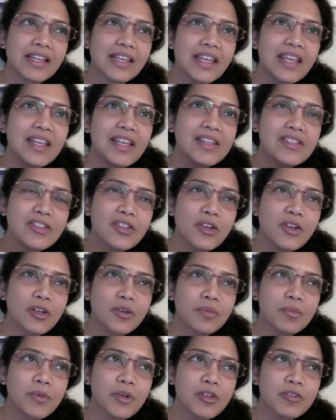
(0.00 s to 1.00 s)
is
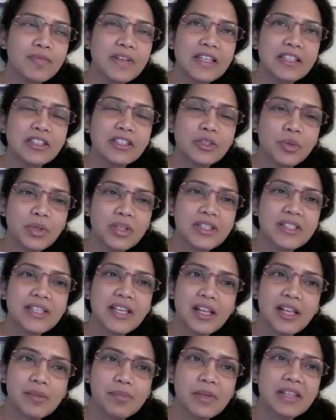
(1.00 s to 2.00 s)
your movement towards
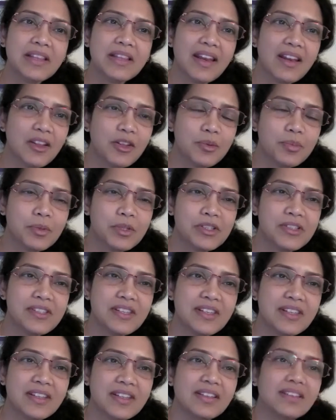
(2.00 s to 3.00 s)
helping that other
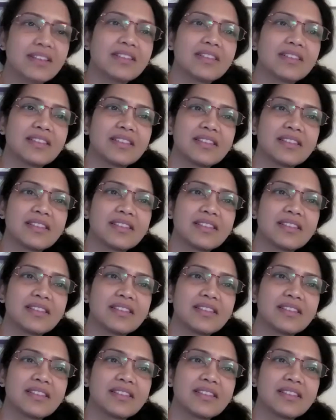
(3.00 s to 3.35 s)
person?